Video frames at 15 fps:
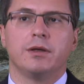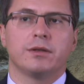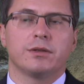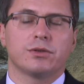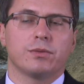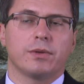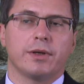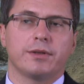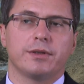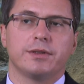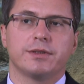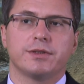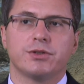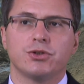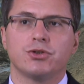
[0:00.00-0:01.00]
That's why the
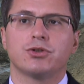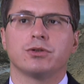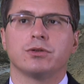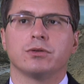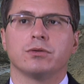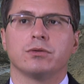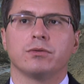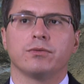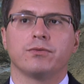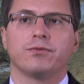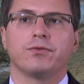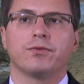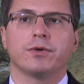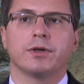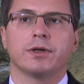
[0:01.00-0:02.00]
decision
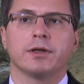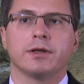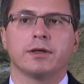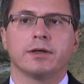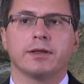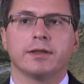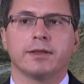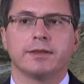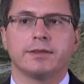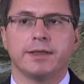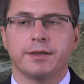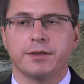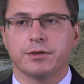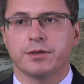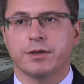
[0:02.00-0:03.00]
of
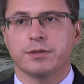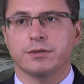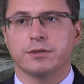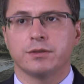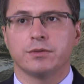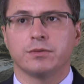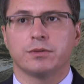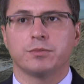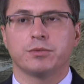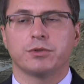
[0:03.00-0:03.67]
taking Krasny into